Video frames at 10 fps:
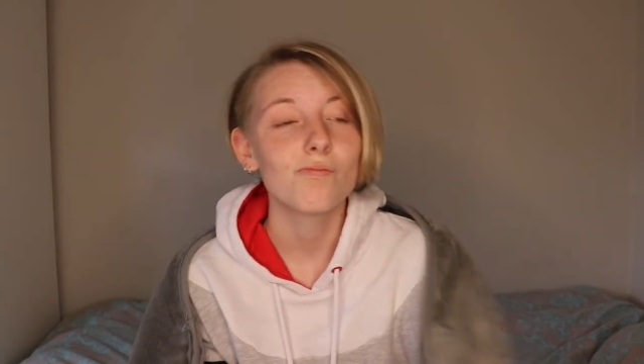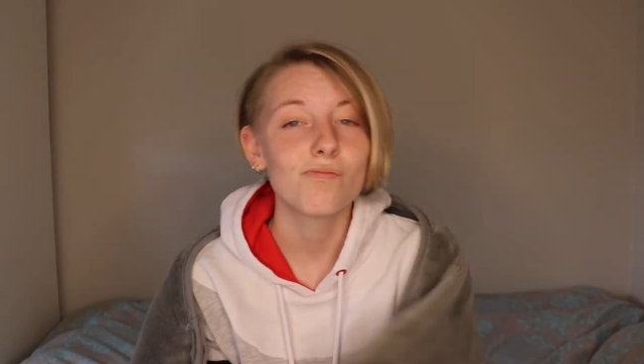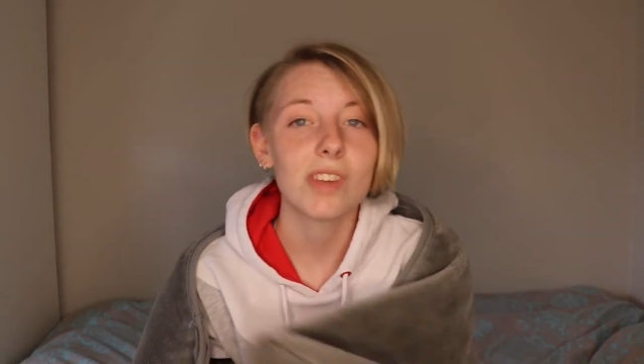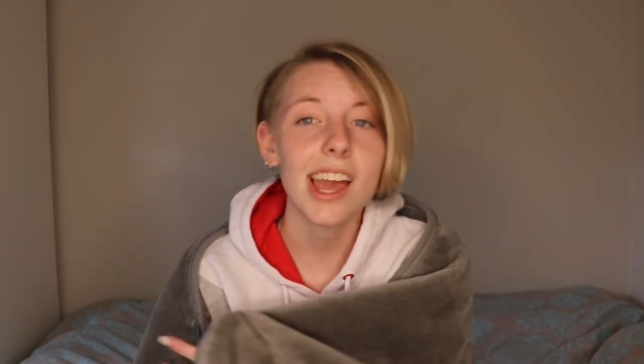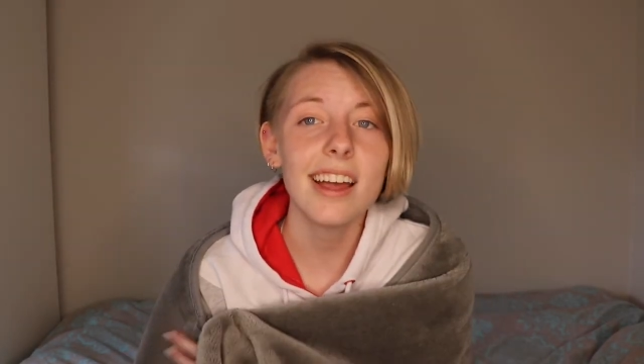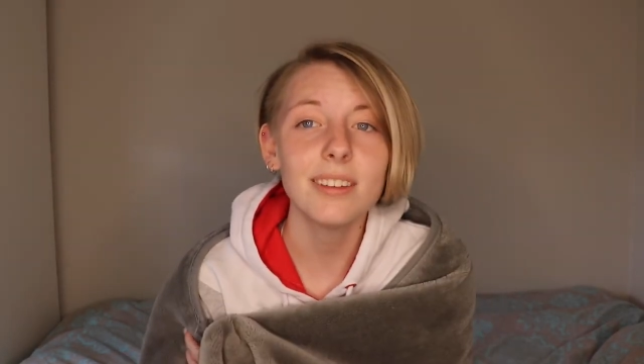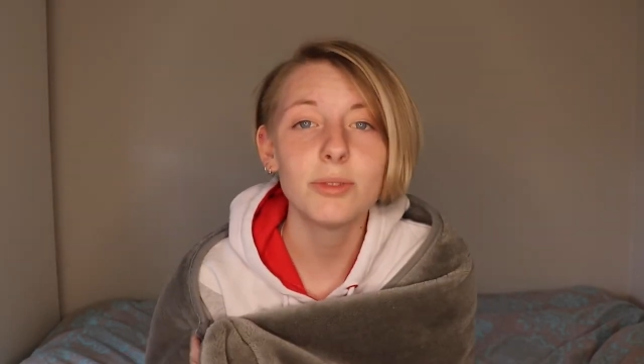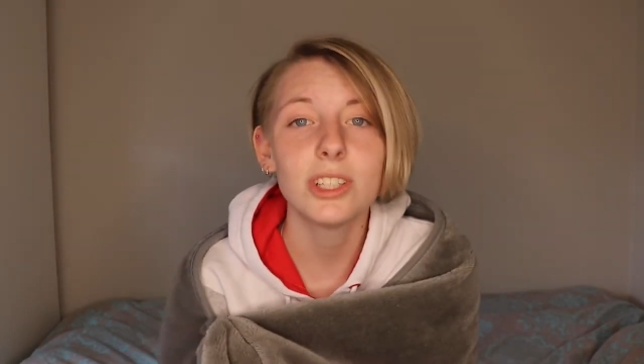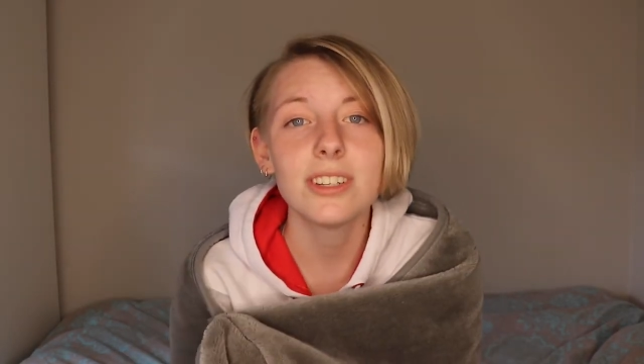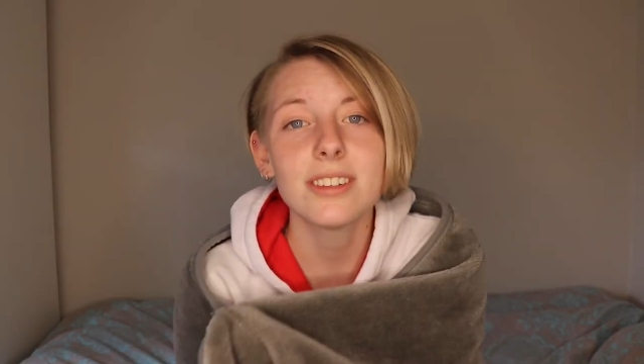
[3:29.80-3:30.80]
Yeah,
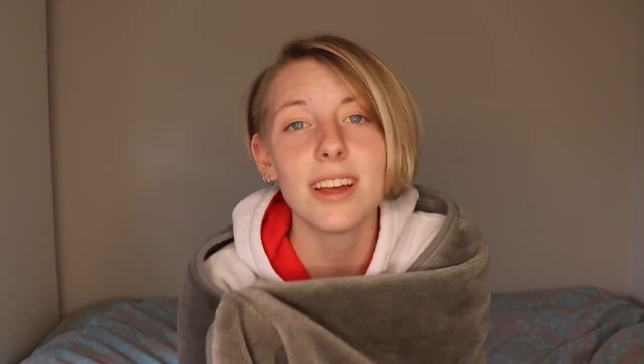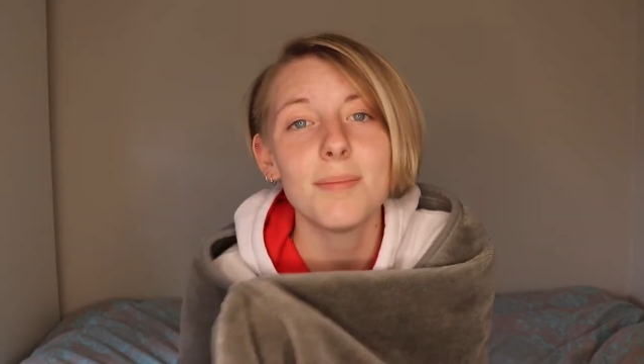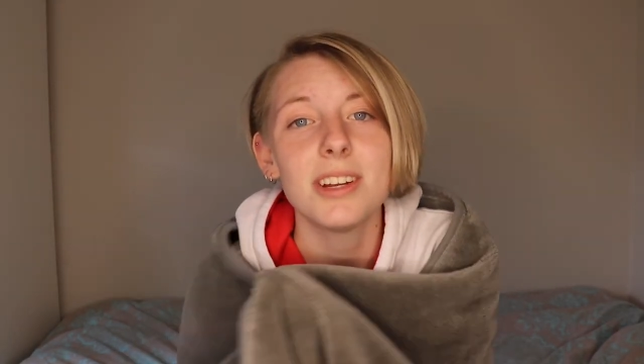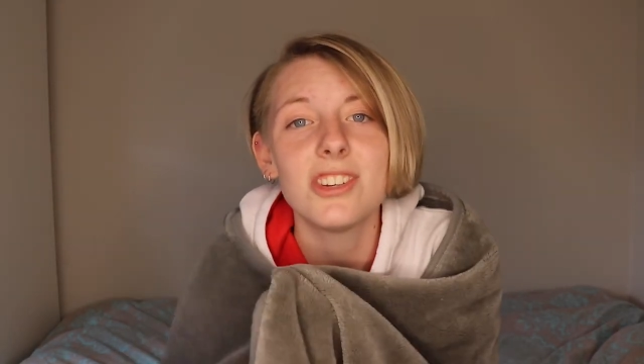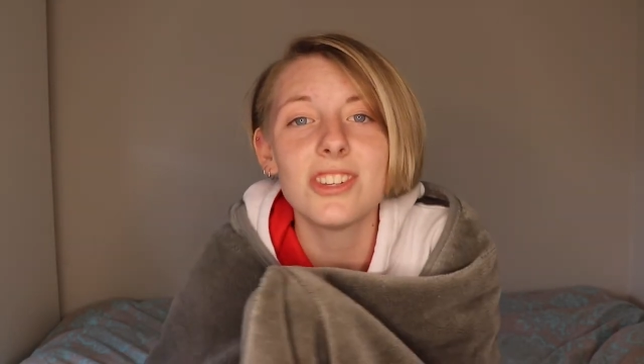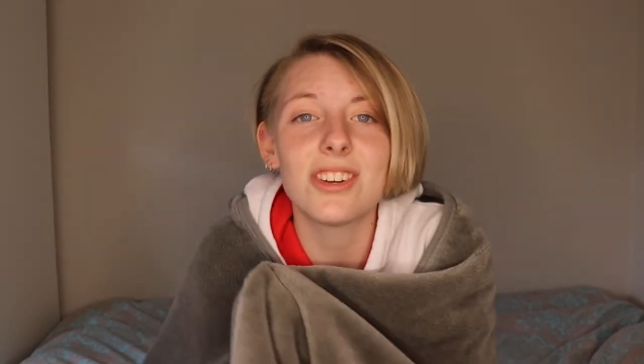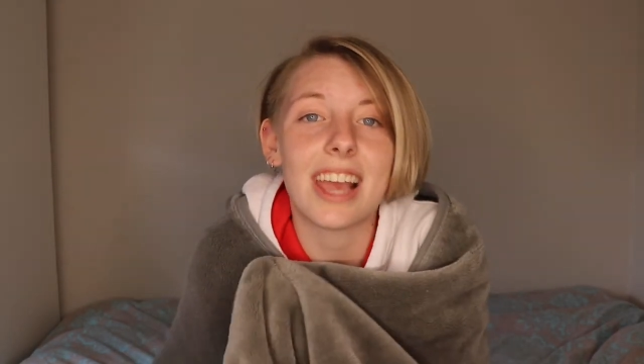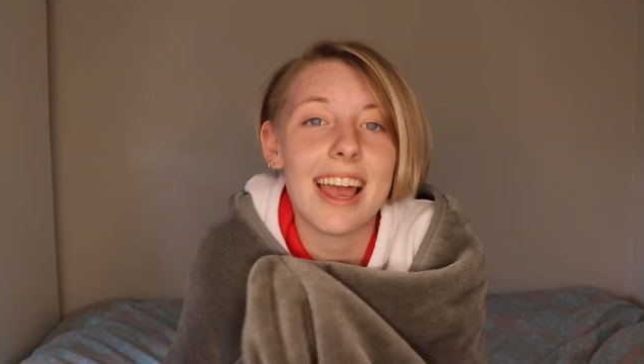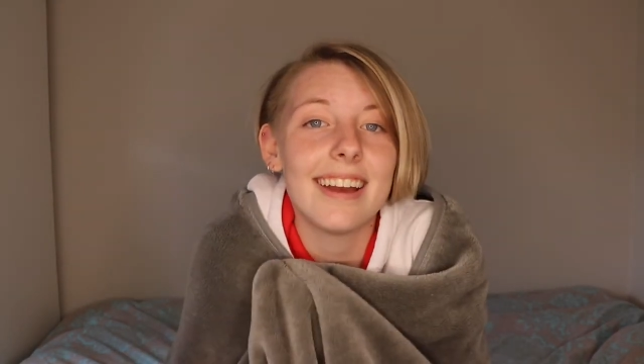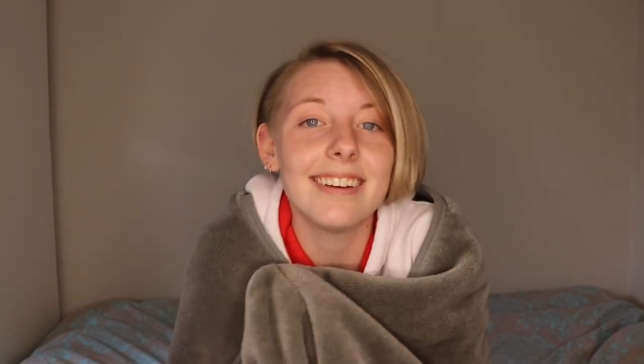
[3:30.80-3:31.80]
I mean, she's
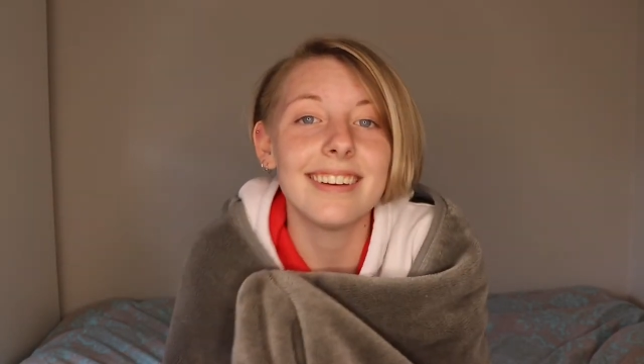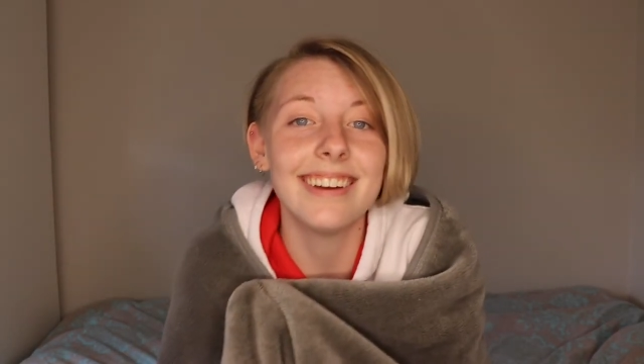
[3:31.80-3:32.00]
okay.